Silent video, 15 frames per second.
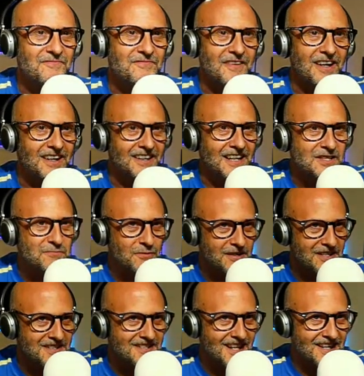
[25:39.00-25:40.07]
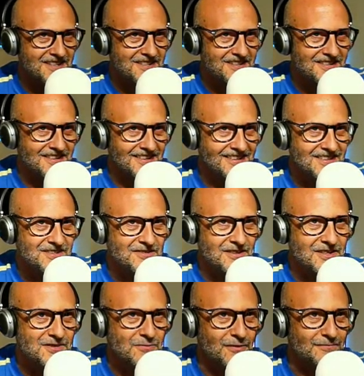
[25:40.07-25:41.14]
I like that. It's pretty intense, isn't it? Let's try
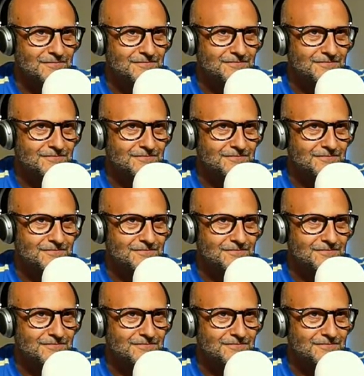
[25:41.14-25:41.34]
this one.